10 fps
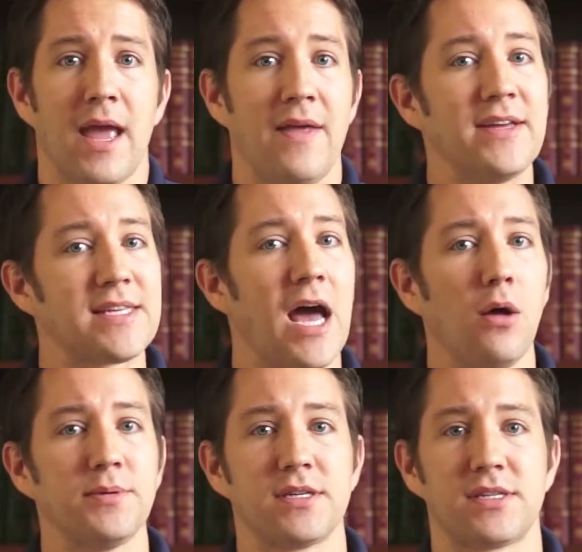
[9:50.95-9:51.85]
And this
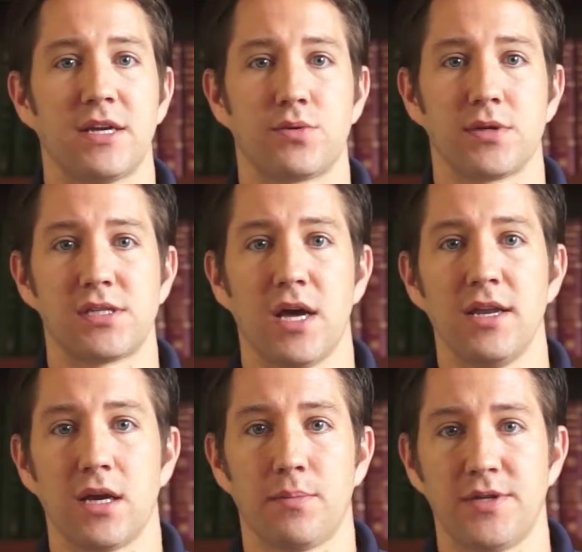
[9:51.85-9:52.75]
helps us as we're
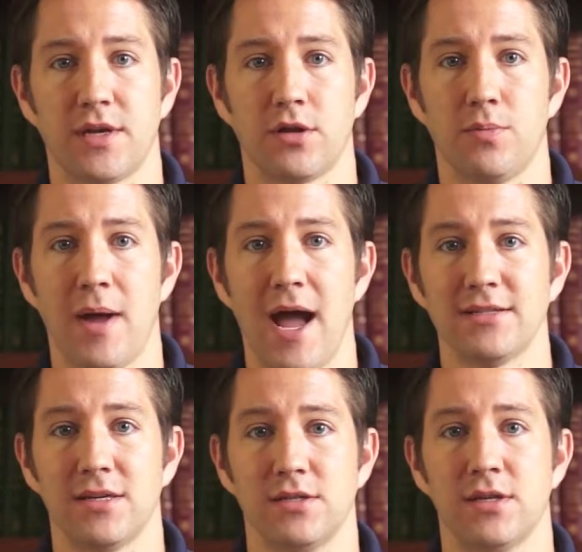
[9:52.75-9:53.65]
studying a particular
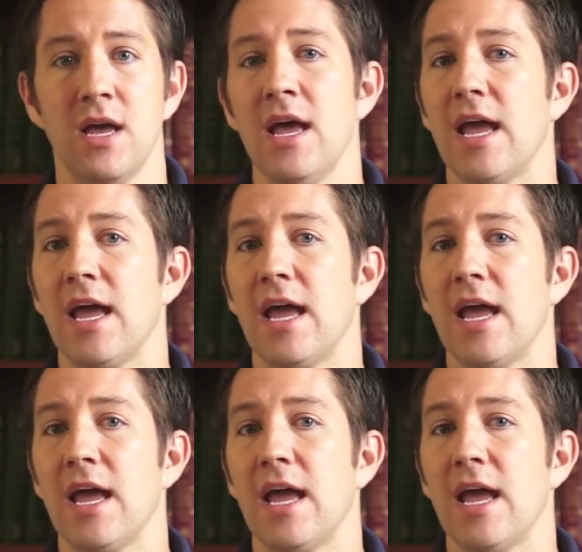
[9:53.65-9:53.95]
passage.